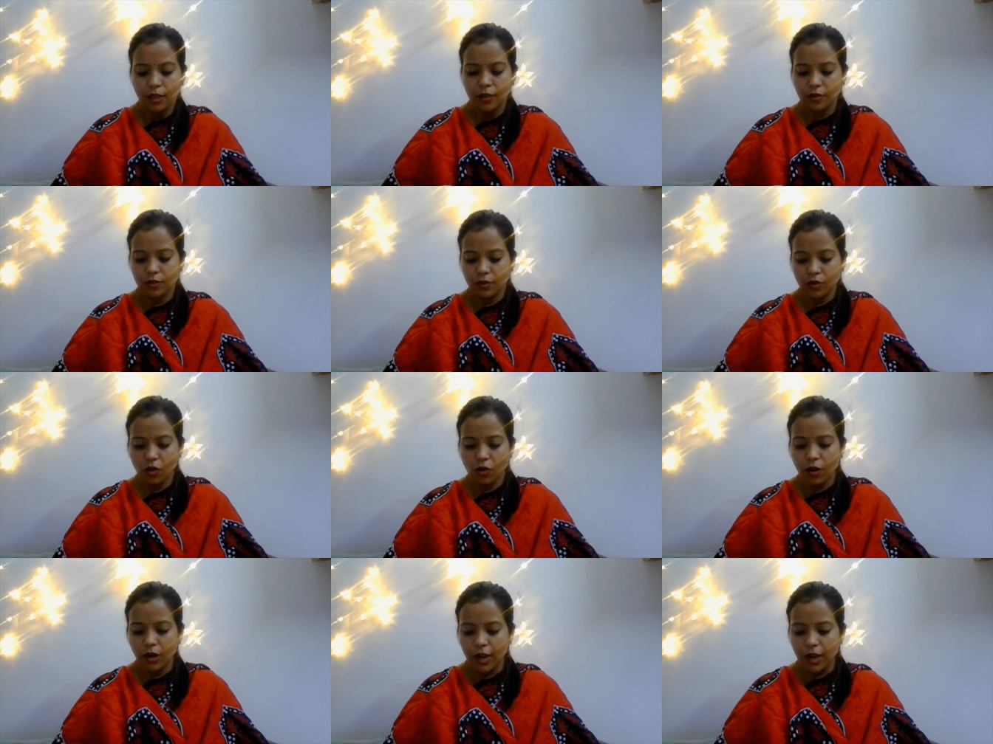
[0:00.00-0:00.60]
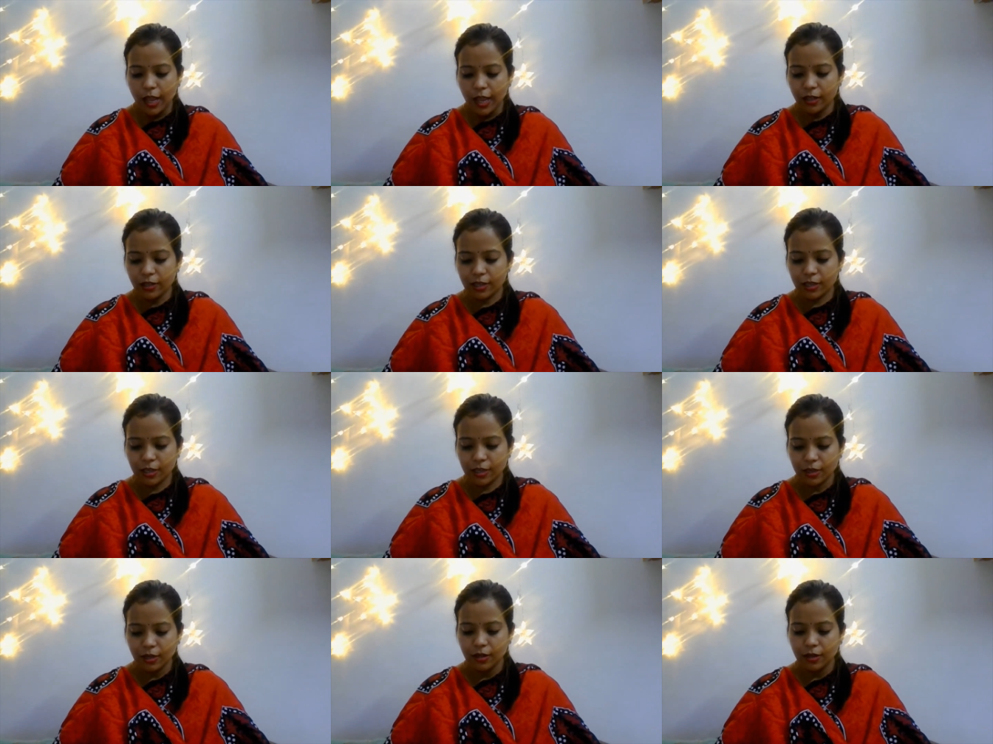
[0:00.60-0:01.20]
So
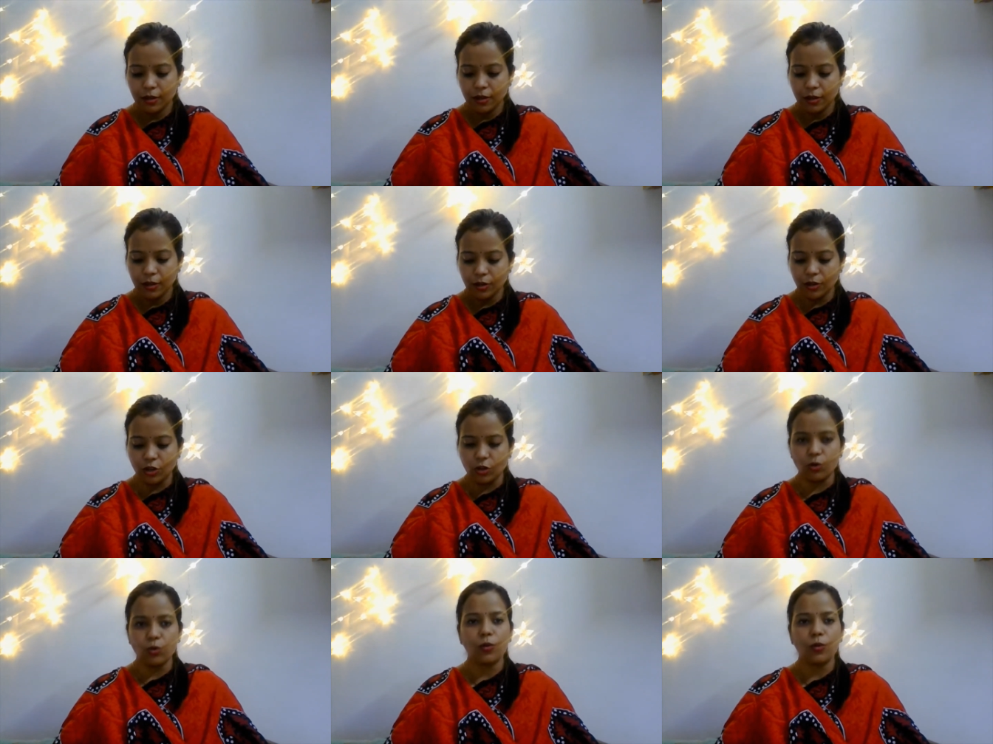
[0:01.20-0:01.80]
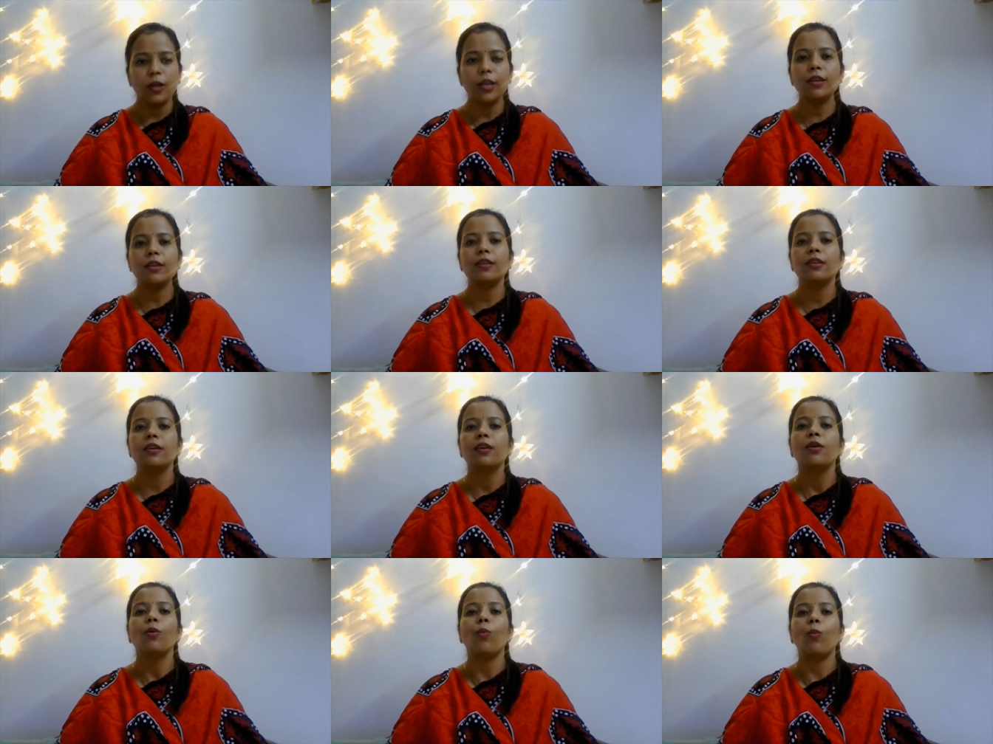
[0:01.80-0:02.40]
let's do
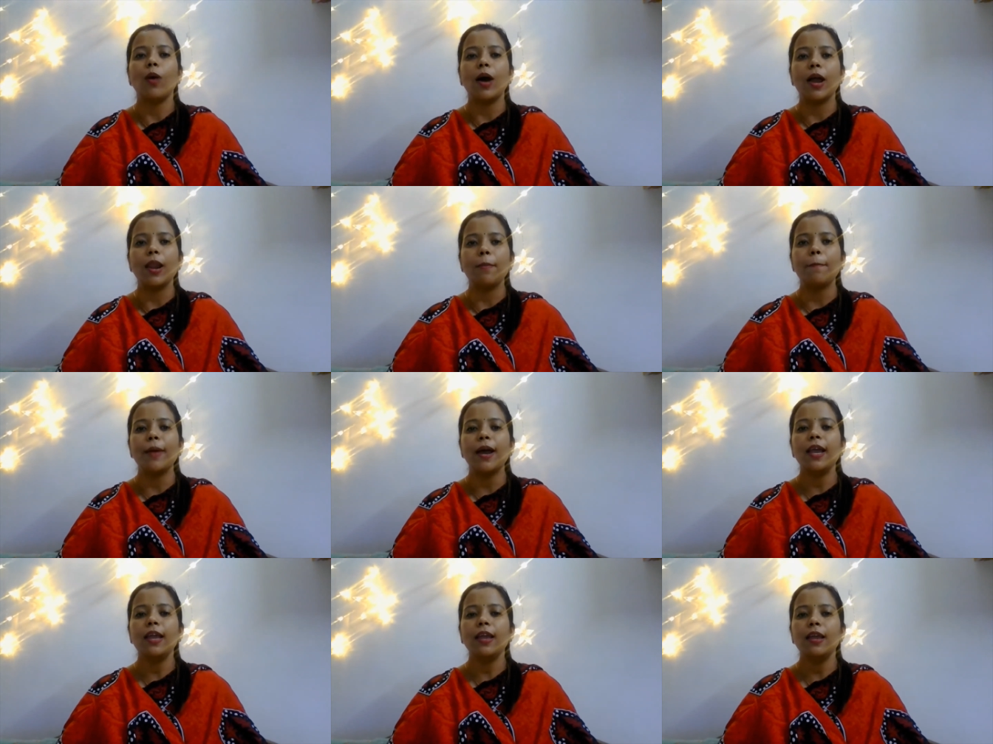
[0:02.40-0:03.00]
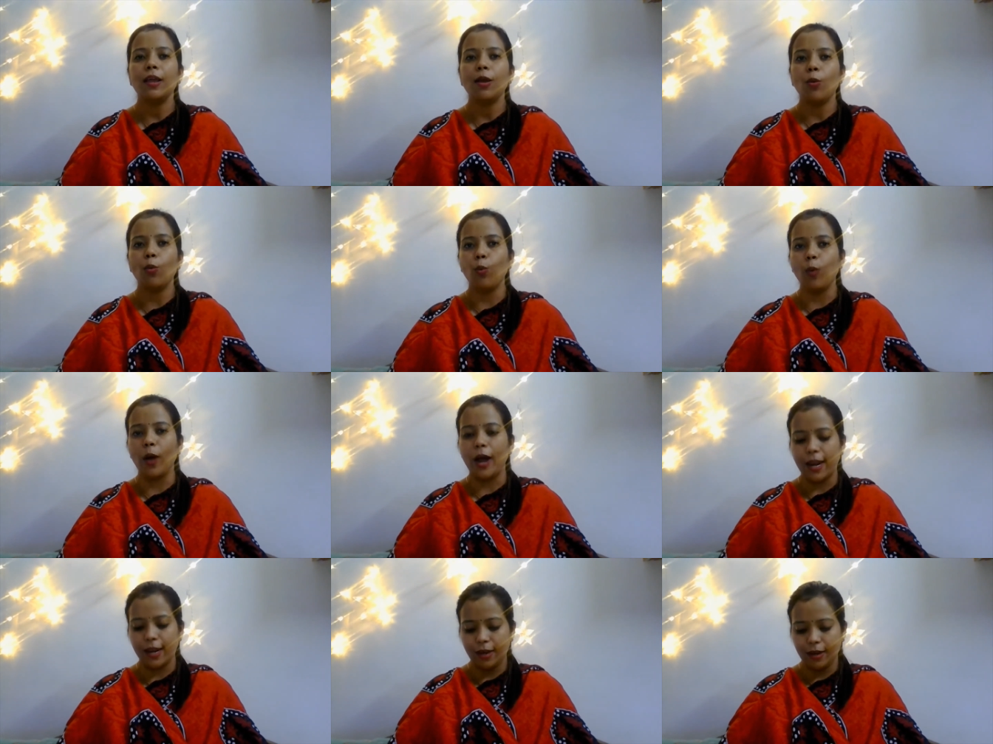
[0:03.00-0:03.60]
it one by
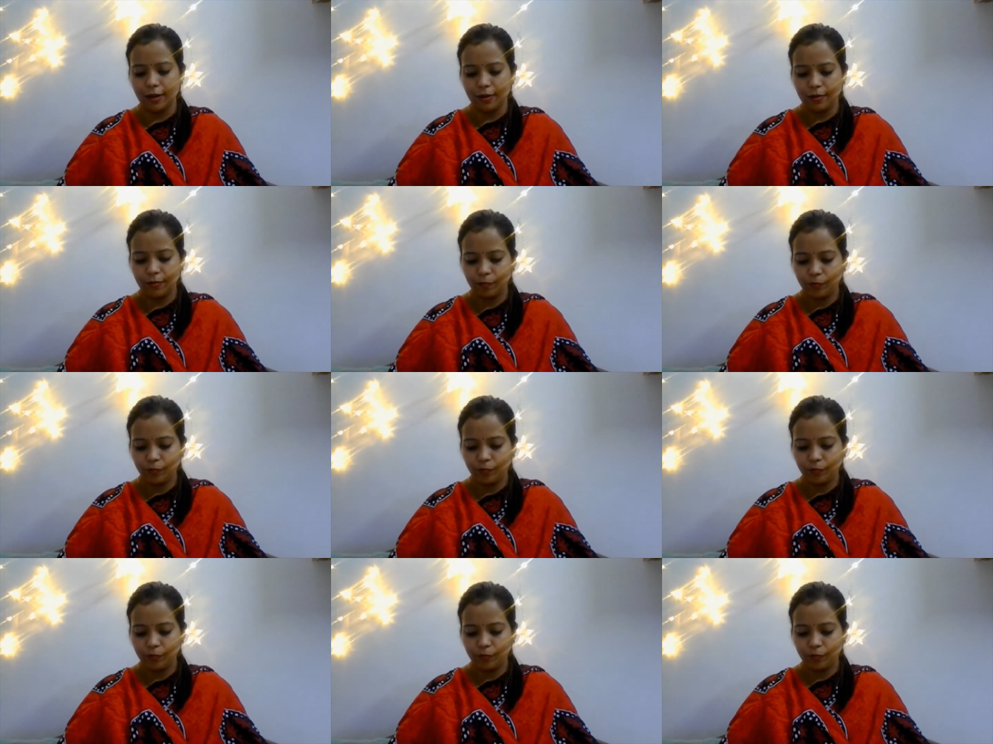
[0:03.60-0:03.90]
one.